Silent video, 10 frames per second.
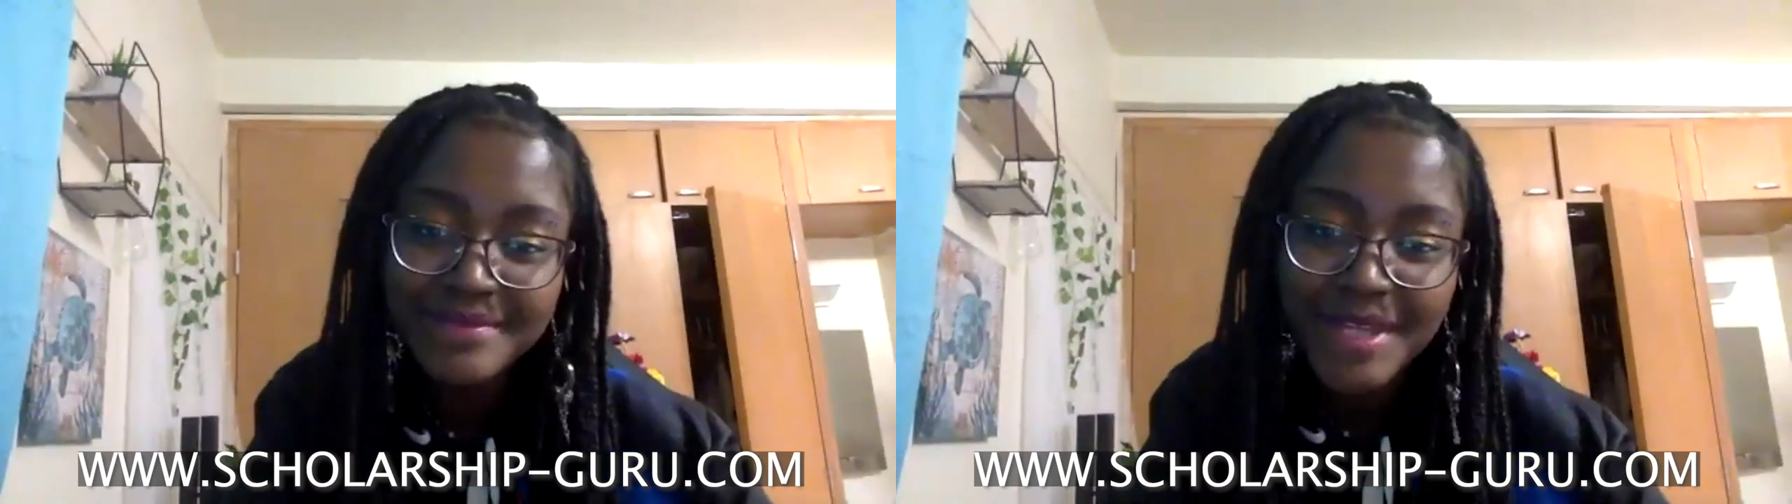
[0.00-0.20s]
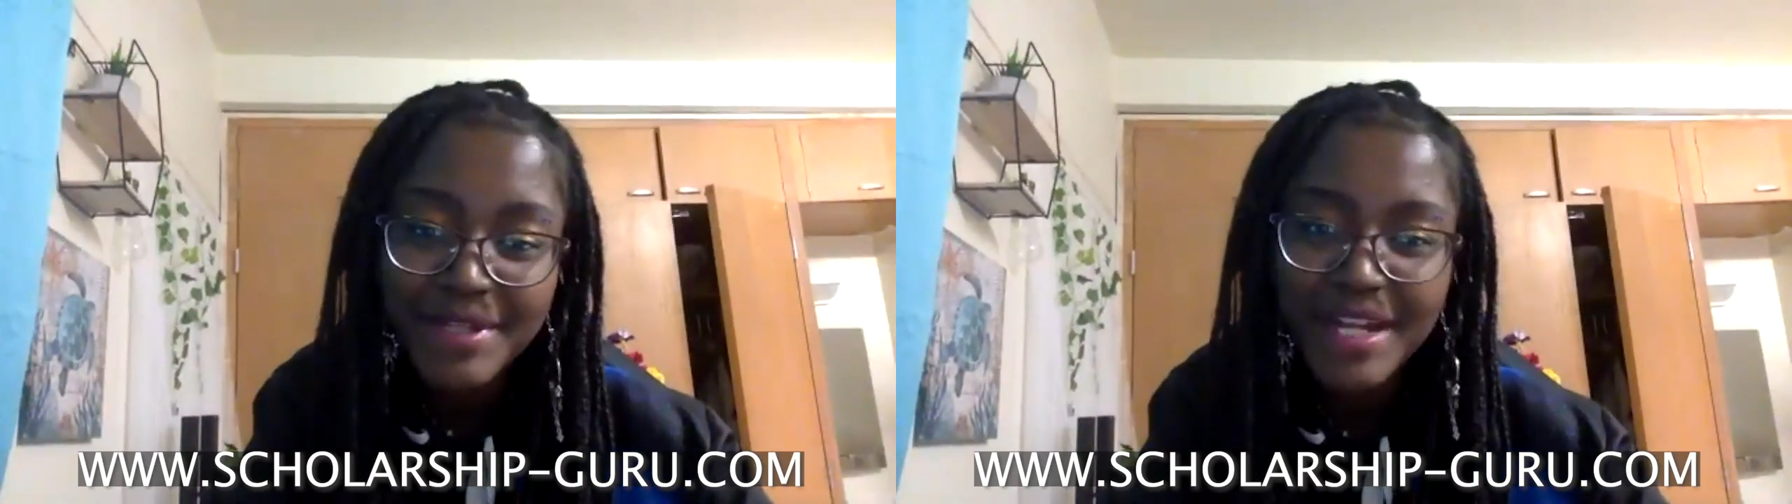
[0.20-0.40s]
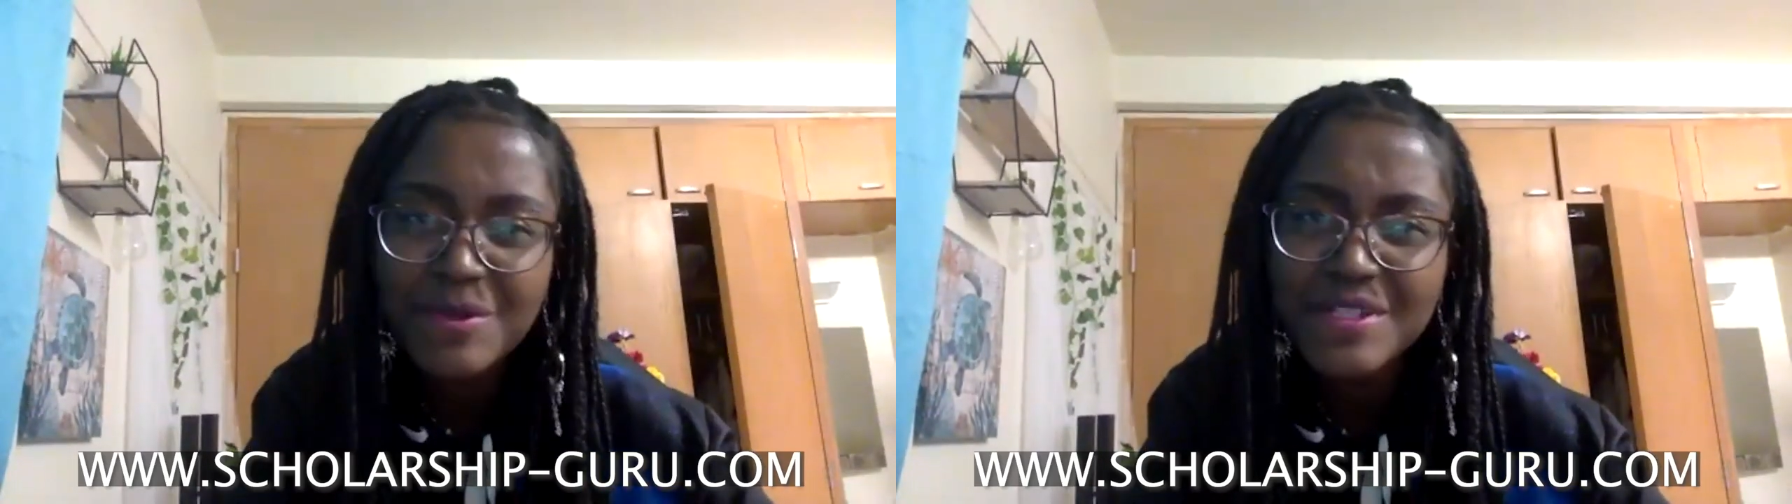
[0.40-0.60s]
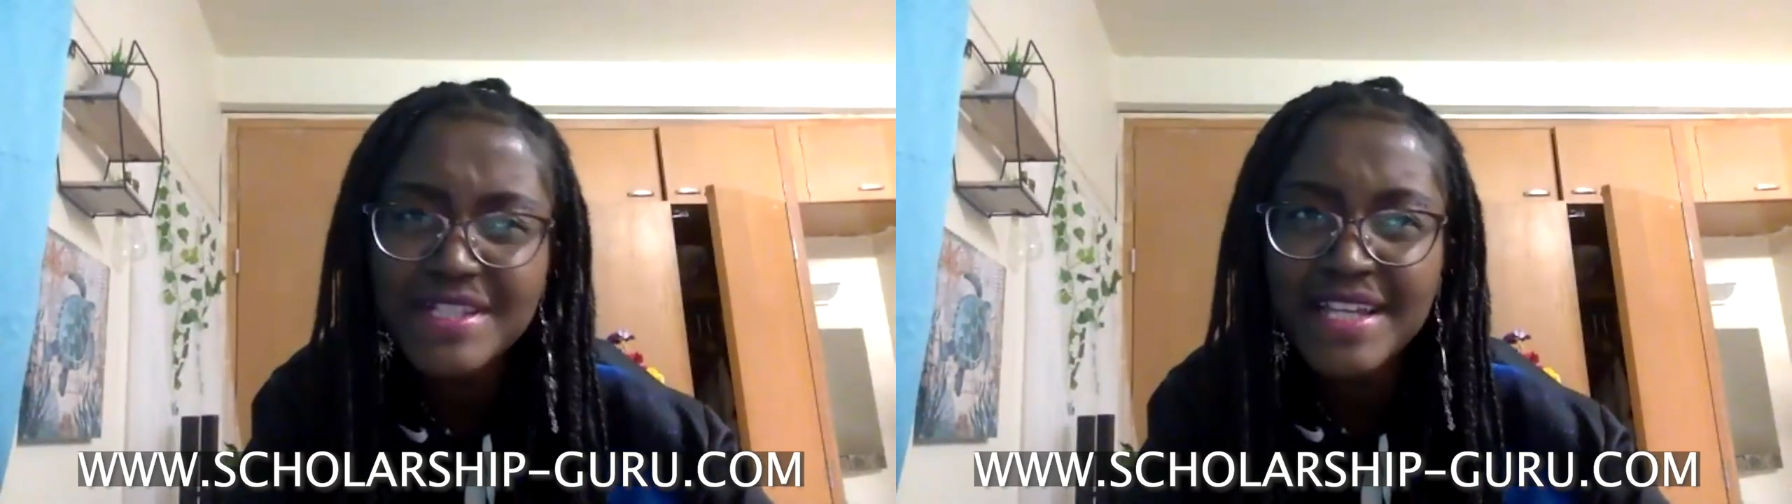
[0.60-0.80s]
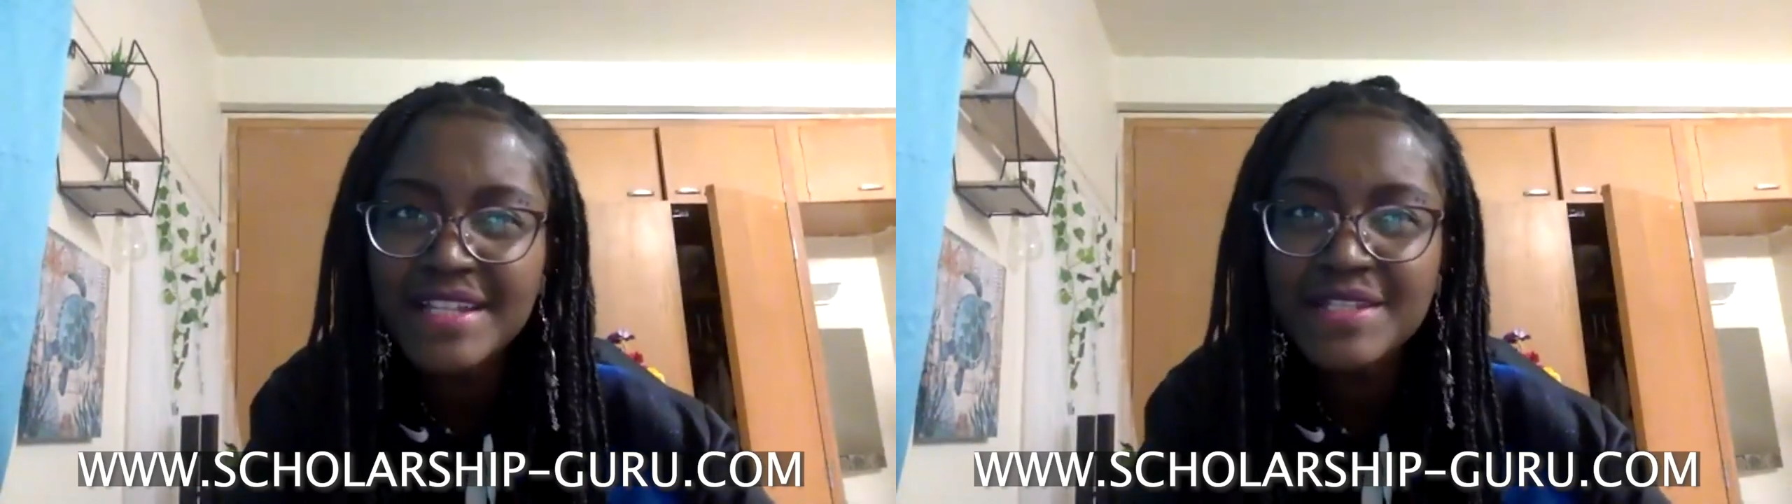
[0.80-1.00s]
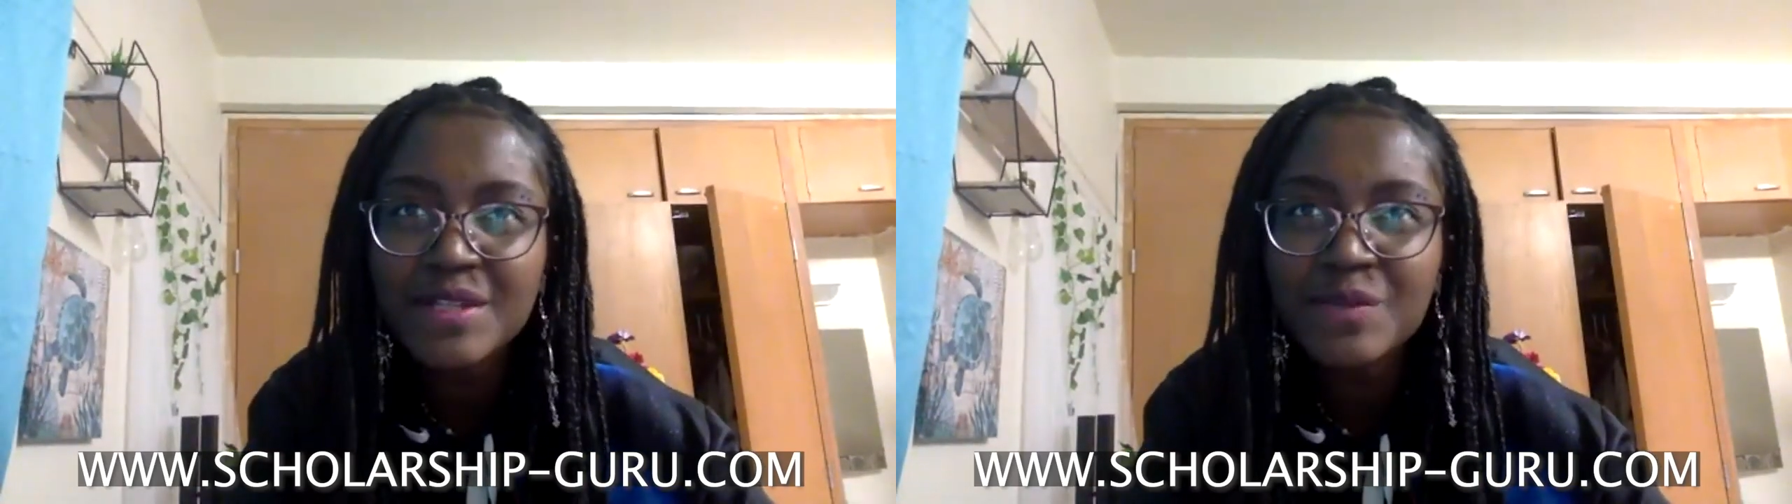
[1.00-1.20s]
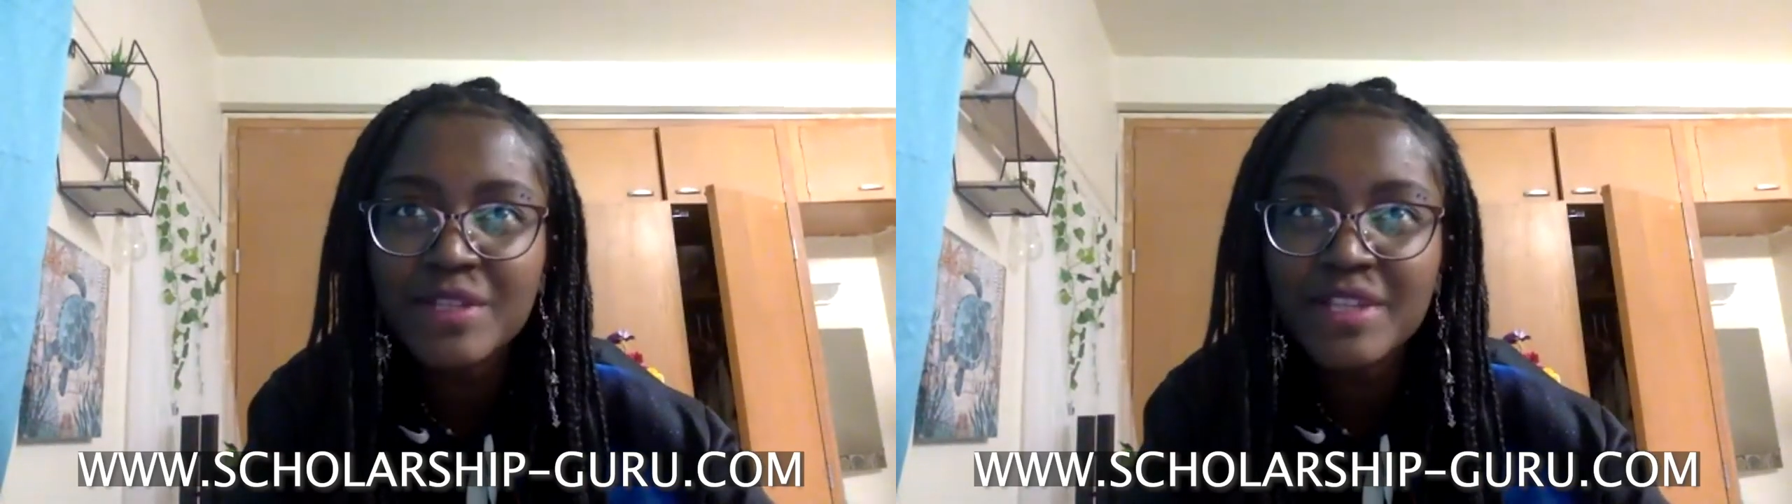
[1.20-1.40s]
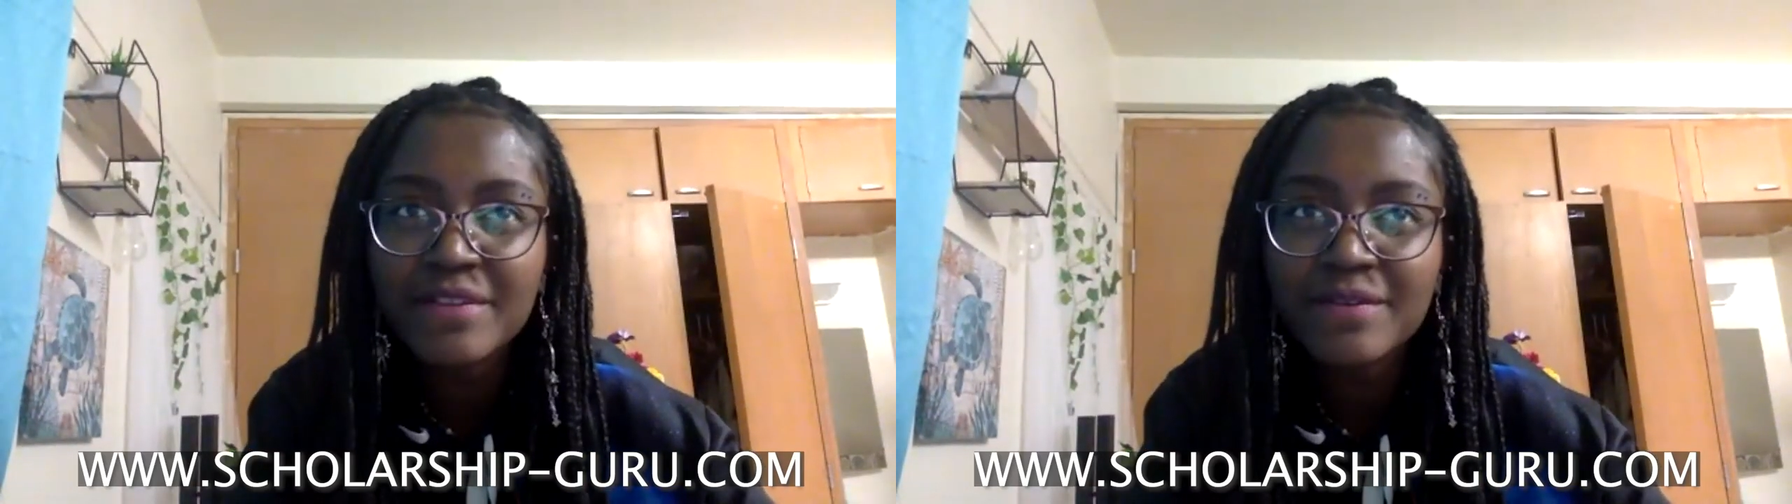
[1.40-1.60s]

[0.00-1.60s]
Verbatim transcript: serious. I was dating someone like